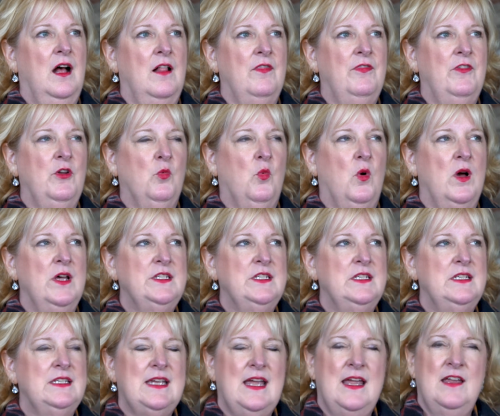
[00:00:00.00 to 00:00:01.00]
there
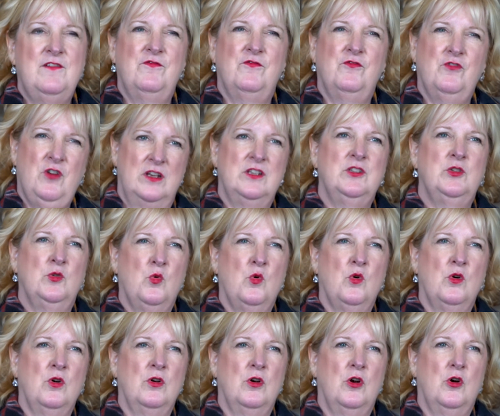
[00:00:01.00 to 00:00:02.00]
wasn't a front
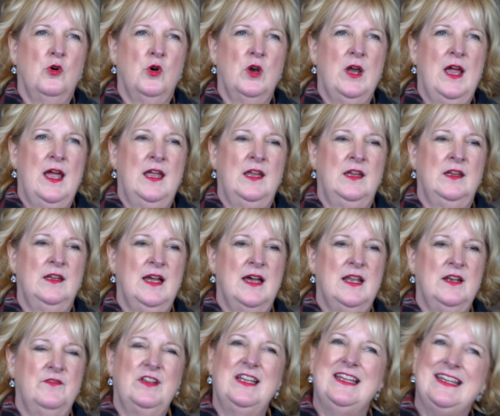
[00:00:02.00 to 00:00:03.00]
door or a
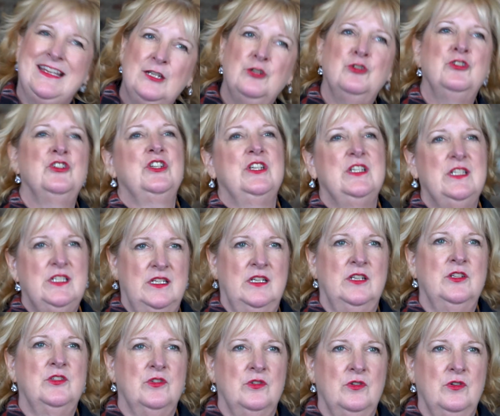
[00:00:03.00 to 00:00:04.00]
kind of energy
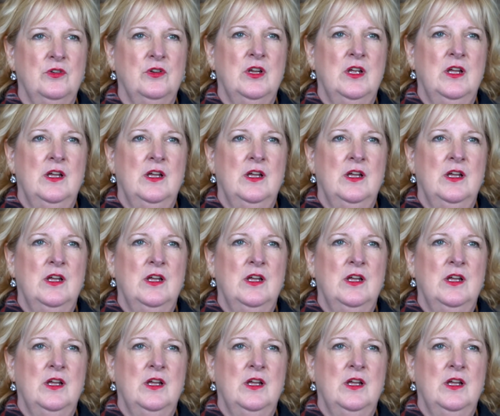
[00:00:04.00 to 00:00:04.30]
center